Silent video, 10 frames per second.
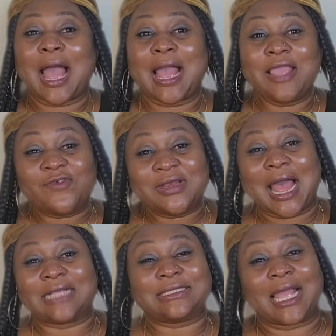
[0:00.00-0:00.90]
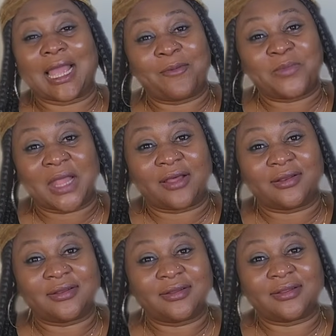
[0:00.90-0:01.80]
Even as I am
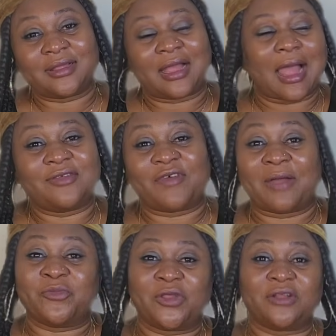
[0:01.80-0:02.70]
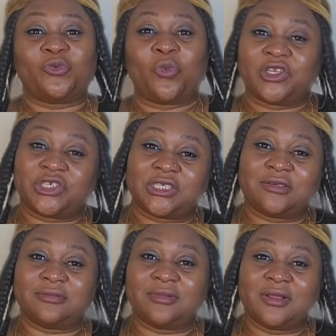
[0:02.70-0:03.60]
now, if I'm not
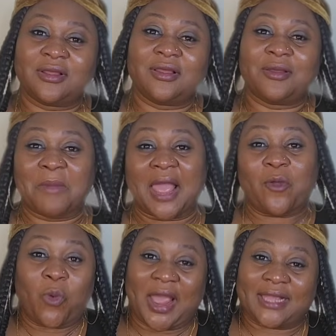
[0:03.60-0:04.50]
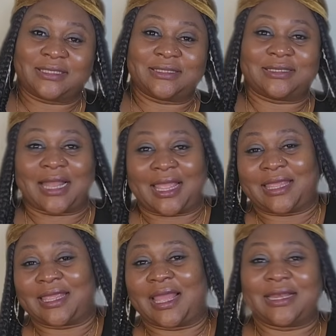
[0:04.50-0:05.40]
watching my weight, like,
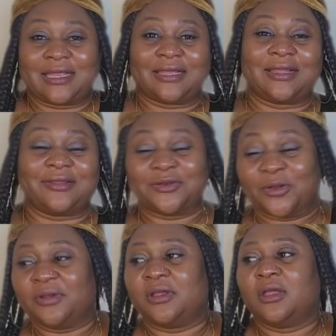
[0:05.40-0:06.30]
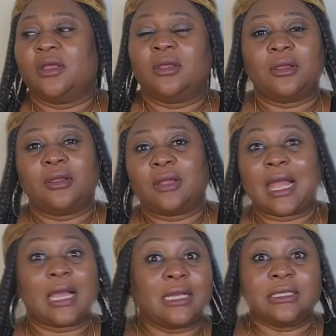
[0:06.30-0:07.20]
I
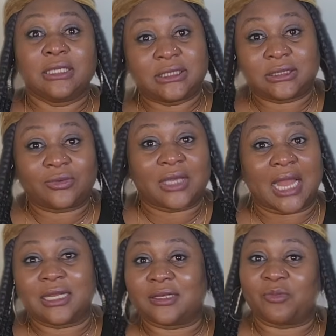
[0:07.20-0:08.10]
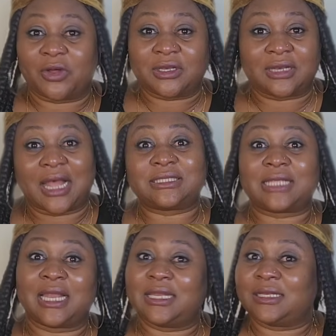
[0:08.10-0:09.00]
can eat ugali in the morning as
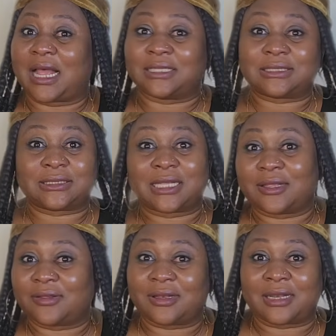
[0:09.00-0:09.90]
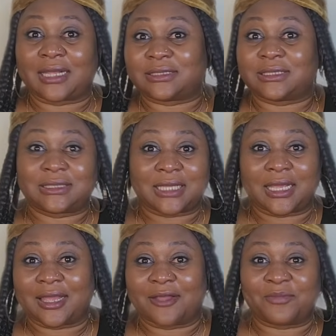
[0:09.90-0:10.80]
early as like 6
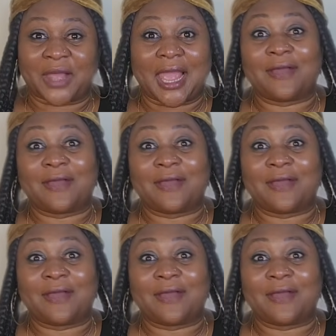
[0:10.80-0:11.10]
a.m.